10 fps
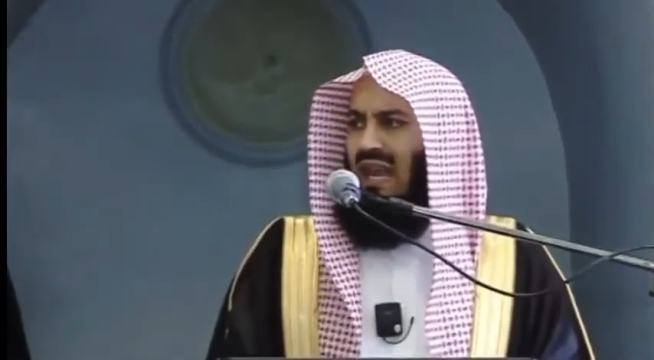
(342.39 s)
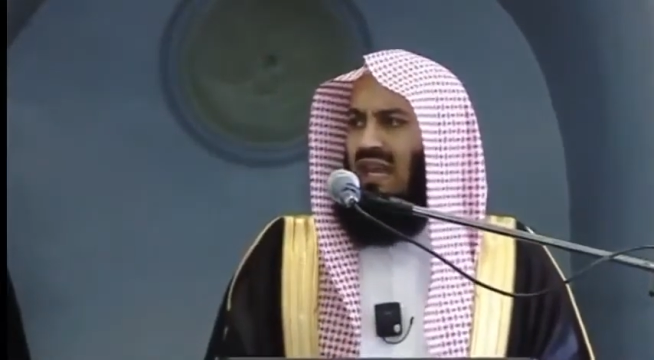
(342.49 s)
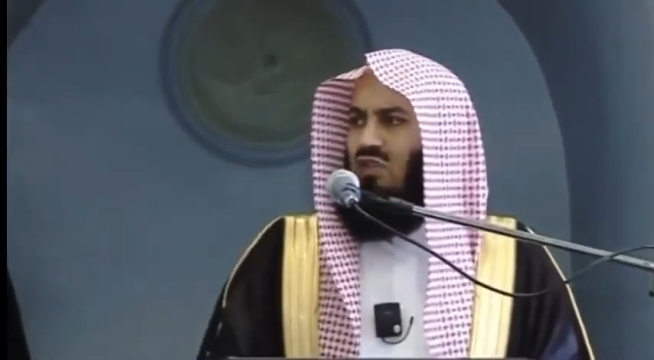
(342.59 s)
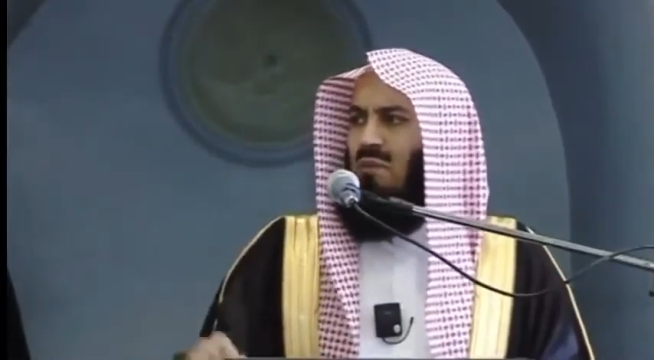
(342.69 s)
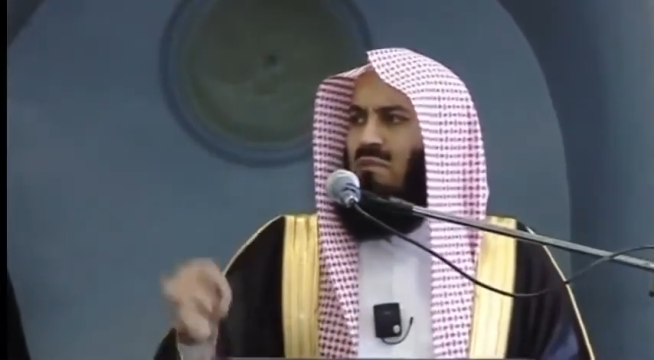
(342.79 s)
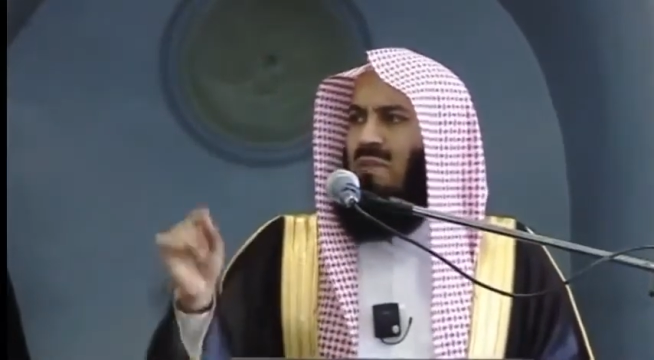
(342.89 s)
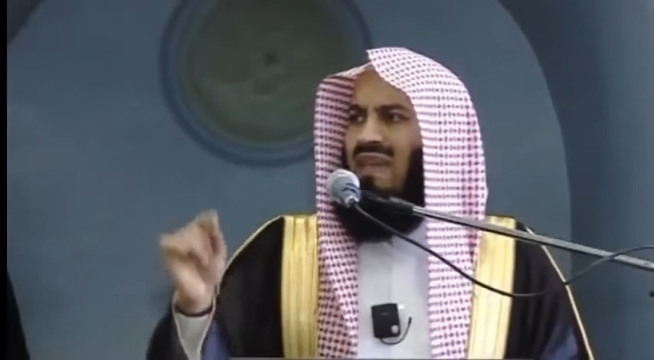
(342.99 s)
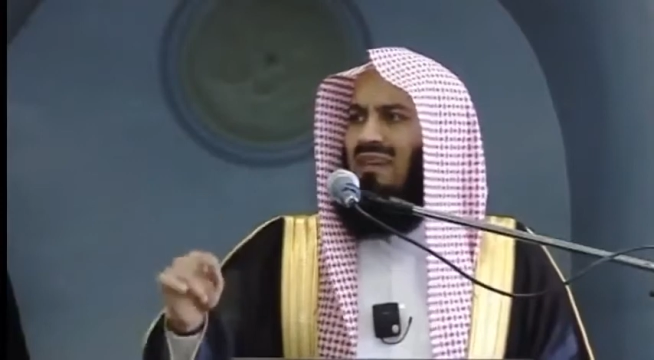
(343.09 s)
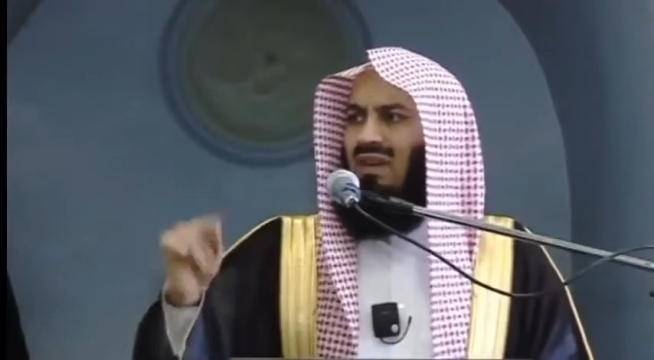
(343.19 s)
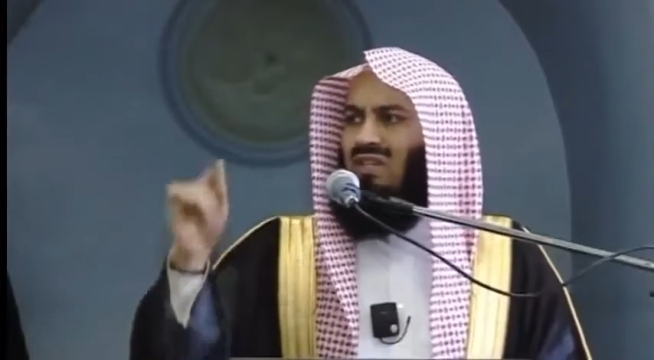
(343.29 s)
and to
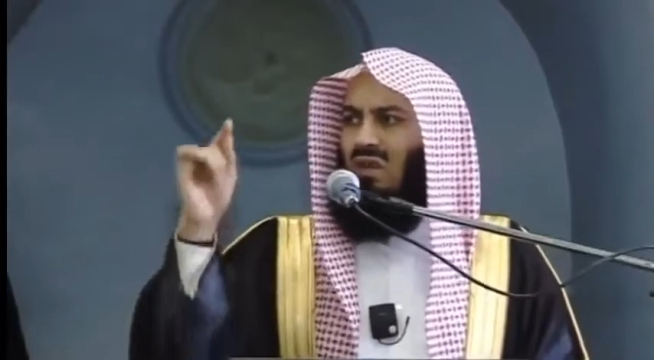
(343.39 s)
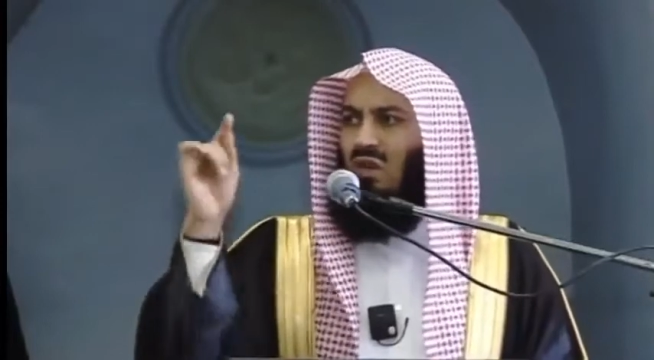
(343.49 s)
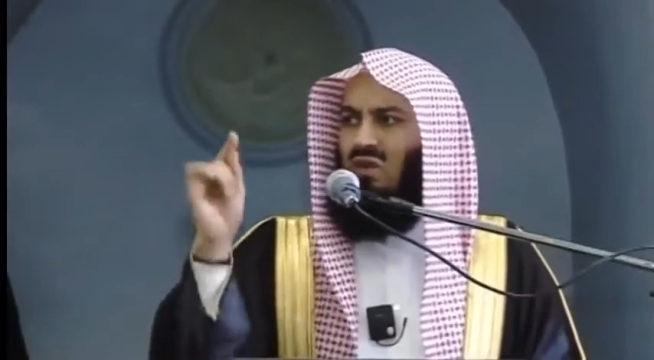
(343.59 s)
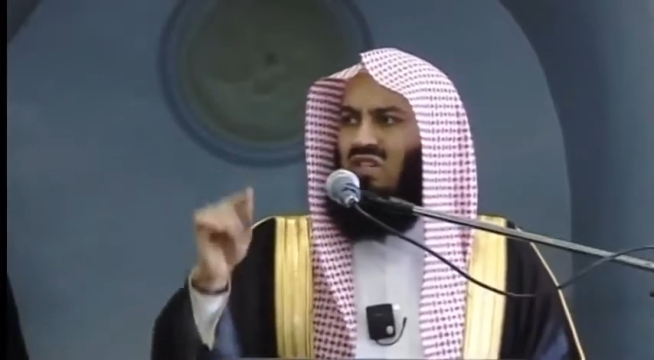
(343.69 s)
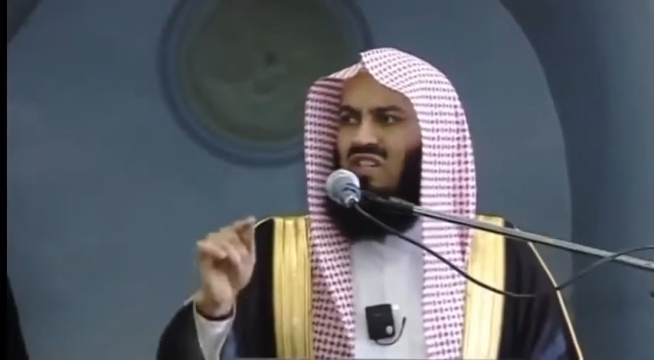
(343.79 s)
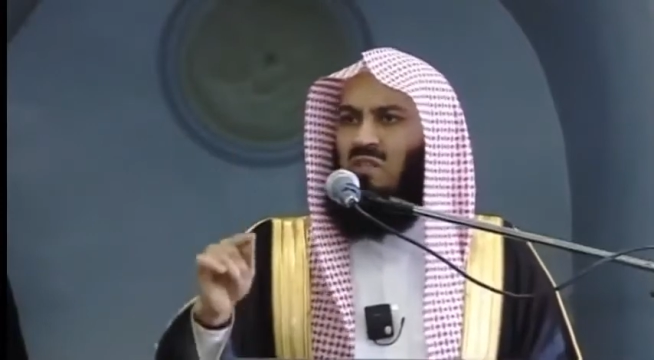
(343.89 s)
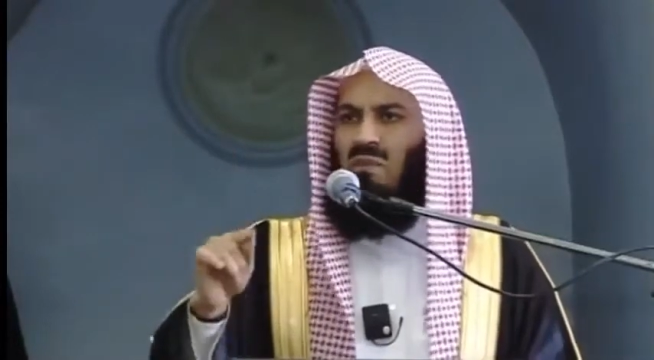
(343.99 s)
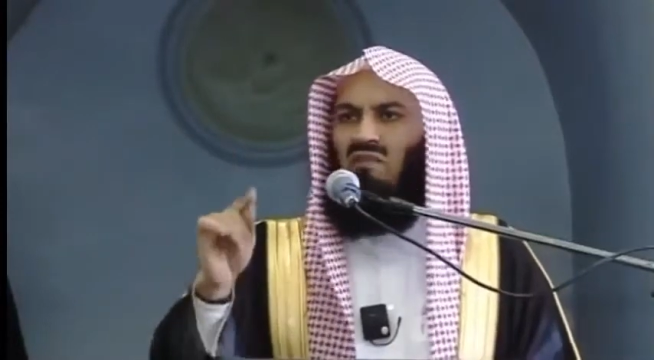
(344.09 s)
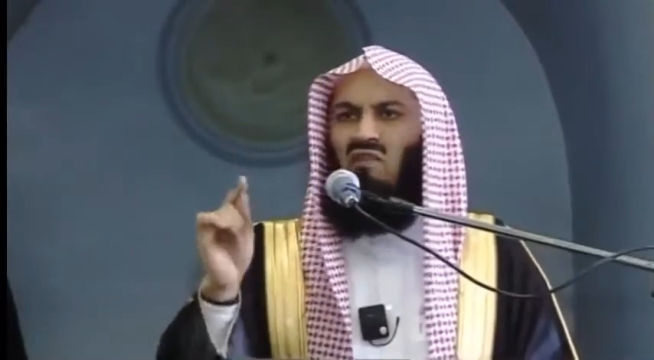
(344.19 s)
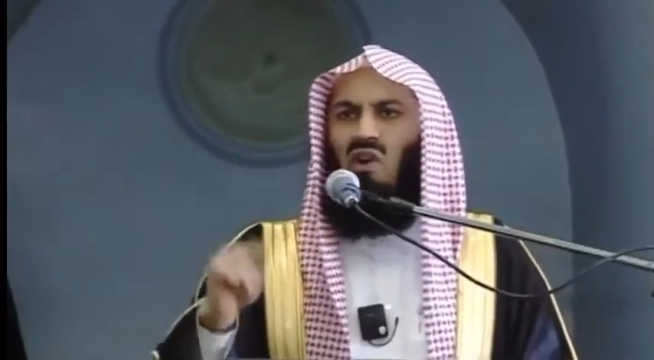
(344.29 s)
make resolutions
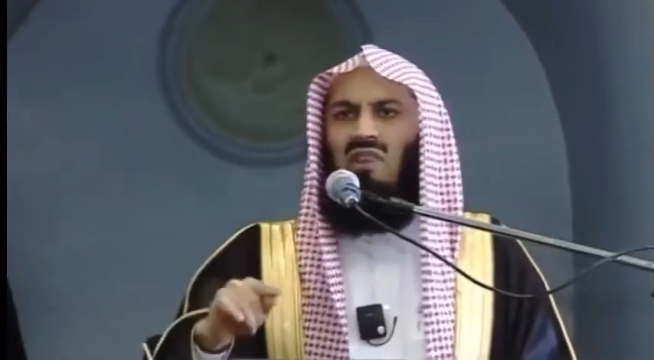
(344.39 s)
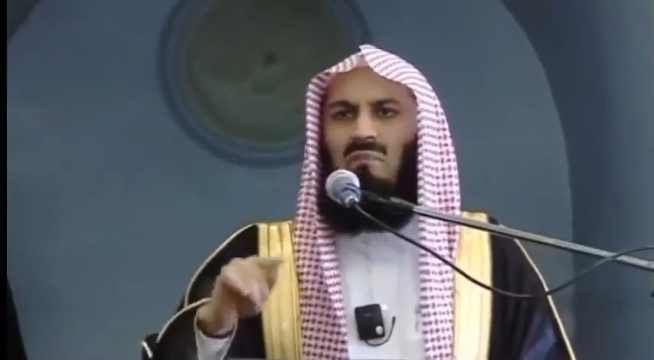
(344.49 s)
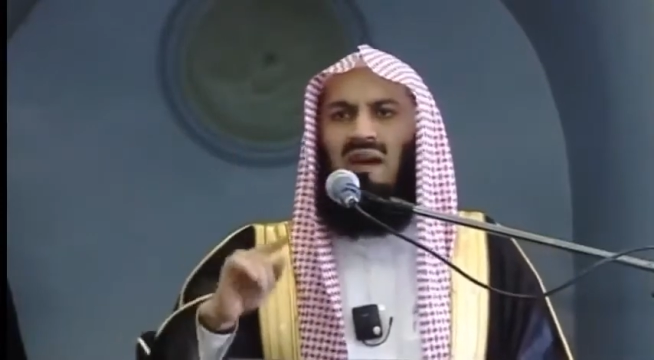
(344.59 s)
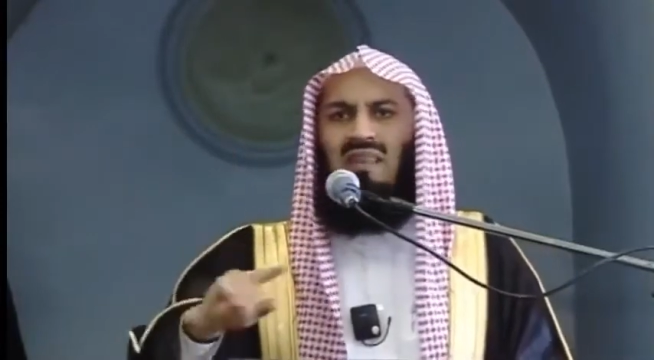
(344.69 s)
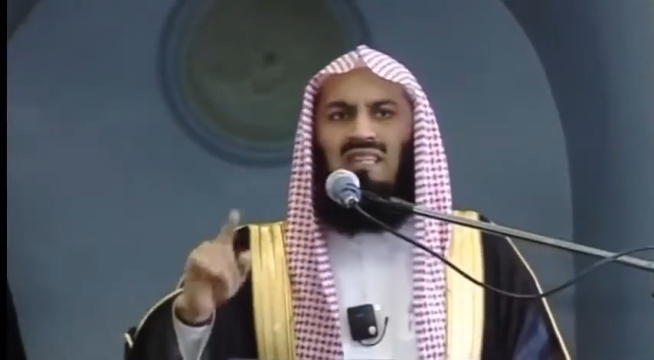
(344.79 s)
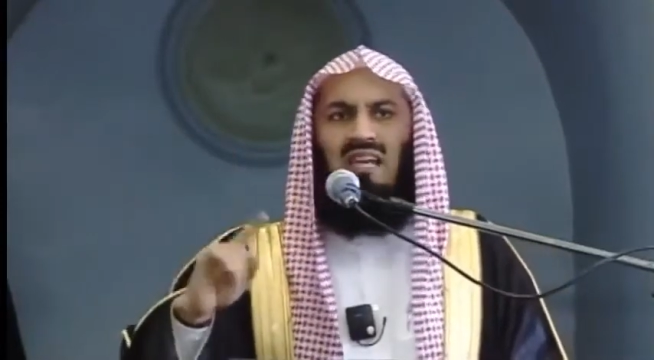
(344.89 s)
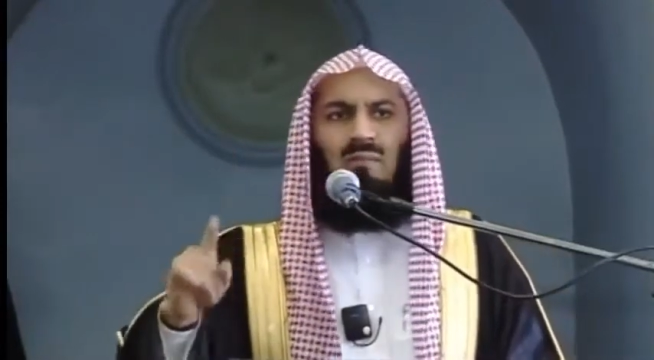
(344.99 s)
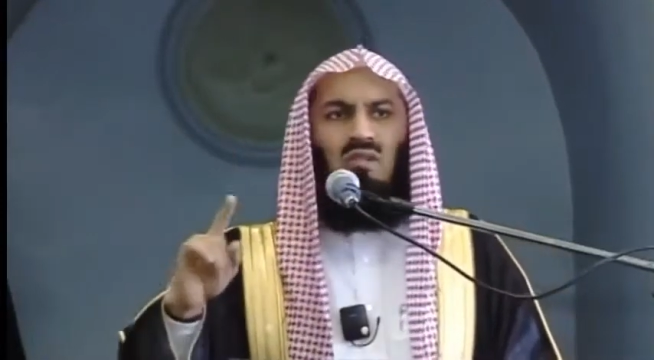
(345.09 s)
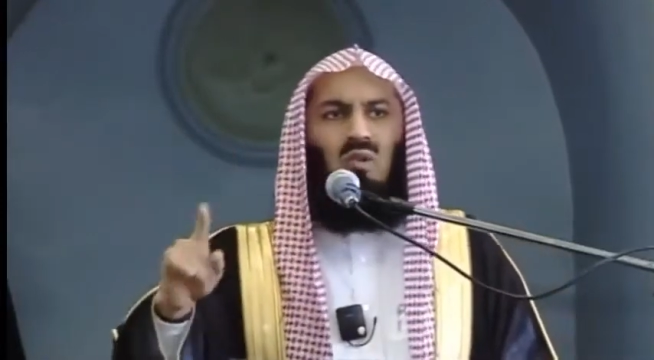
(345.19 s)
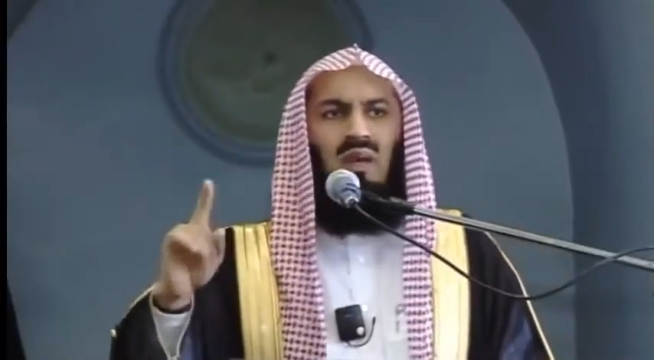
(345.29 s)
before the month
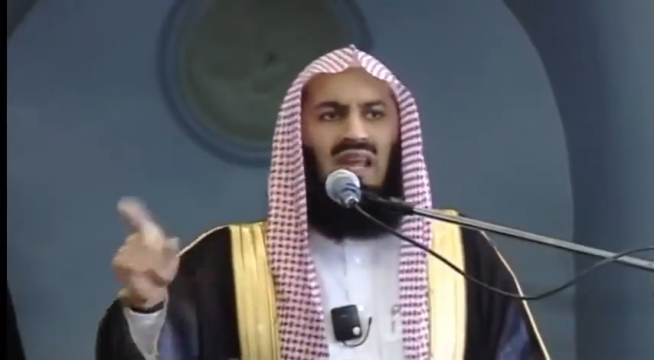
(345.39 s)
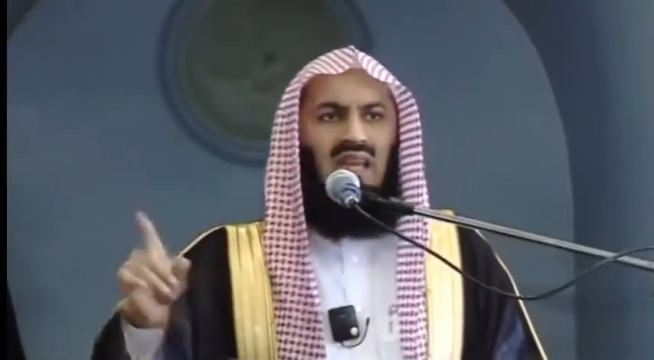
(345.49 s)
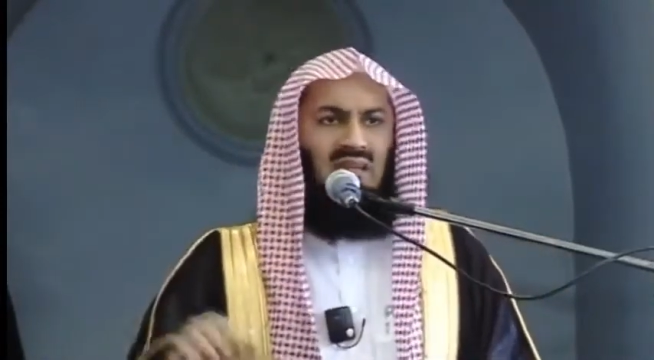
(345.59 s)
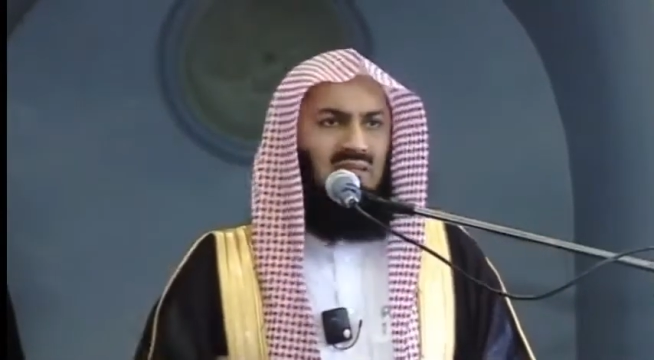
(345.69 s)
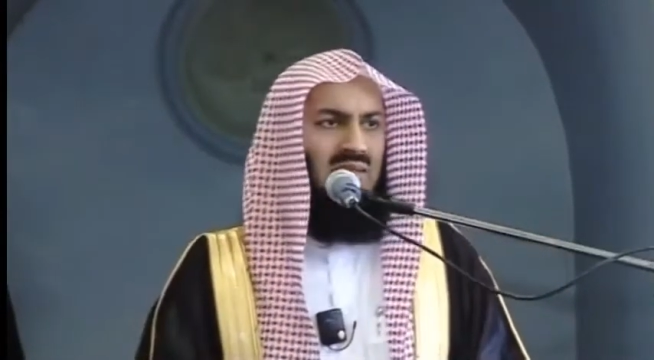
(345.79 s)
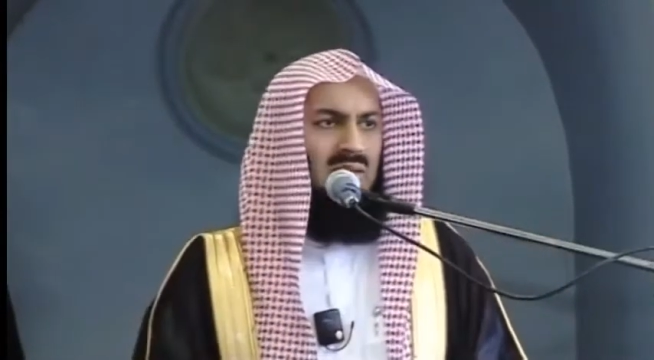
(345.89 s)
comes to an end,